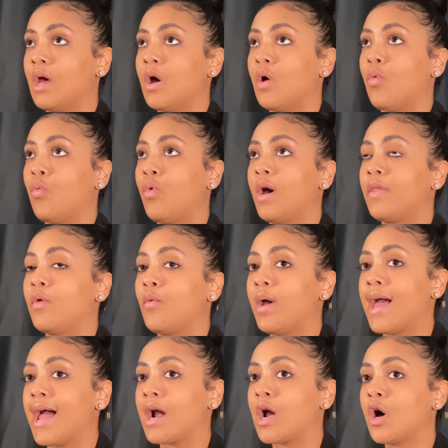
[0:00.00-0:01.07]
The way
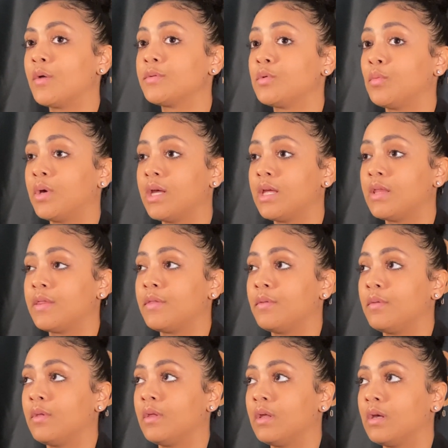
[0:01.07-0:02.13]
I cope with
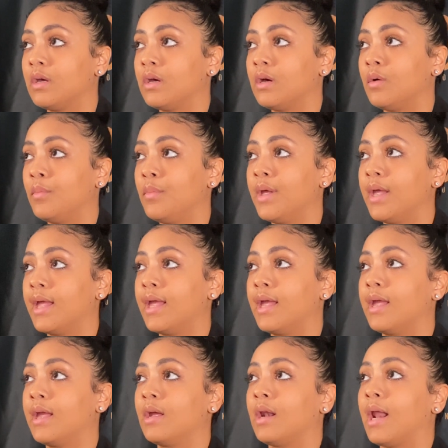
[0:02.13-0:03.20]

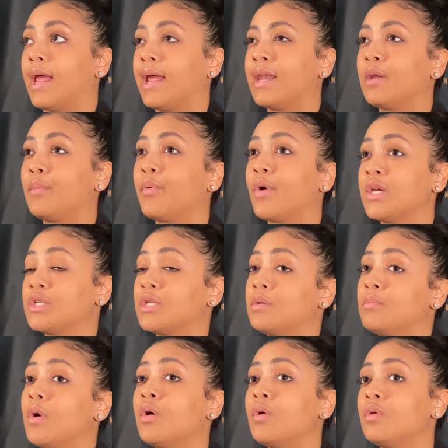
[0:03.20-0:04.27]
being like in depression
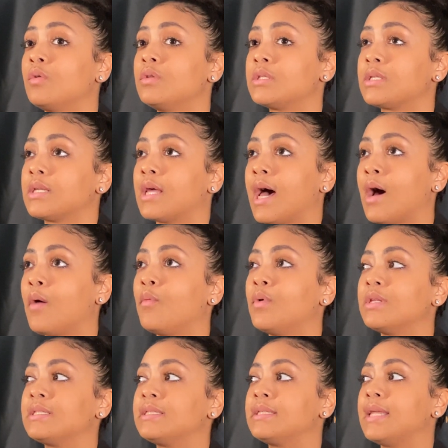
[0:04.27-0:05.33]
modes, I
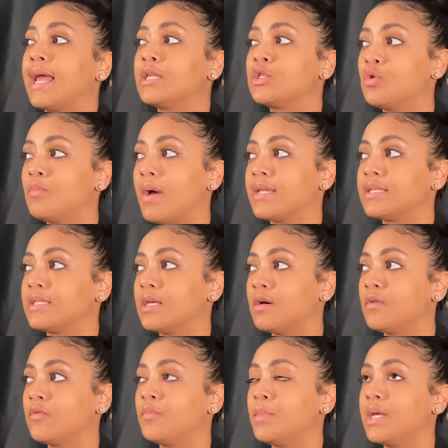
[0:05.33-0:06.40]
would stay to
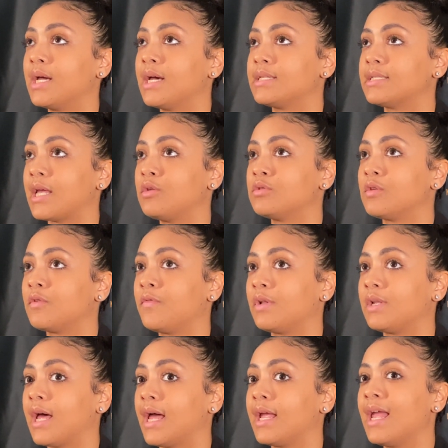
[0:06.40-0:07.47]
myself because I used to feel
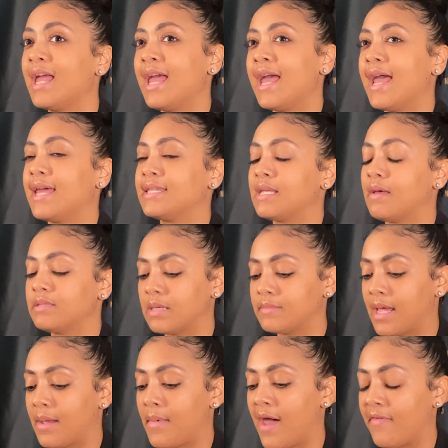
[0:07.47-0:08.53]
like, and sometimes
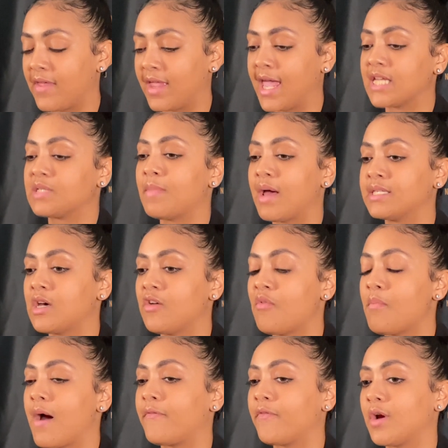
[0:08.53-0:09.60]
I have to catch myself and
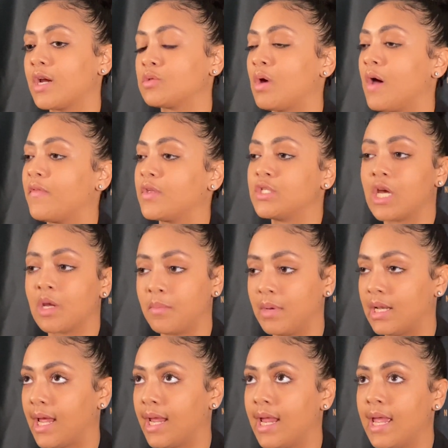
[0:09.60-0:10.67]
my friends will have to check me
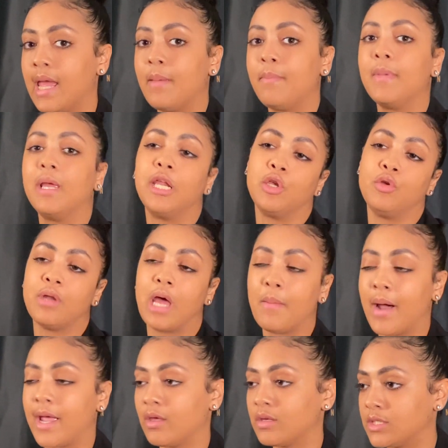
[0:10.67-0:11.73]
like, Mila, you're not
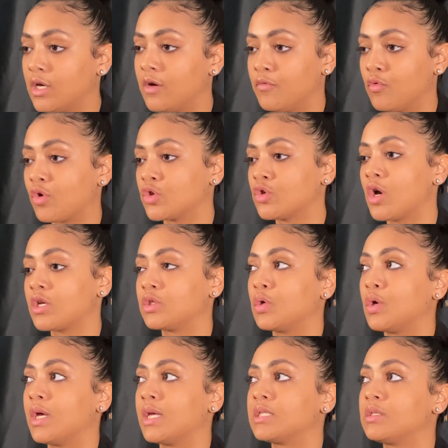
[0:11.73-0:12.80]
by yourself. You can talk to
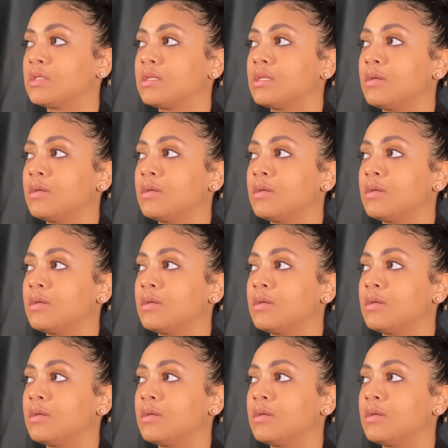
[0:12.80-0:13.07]
us.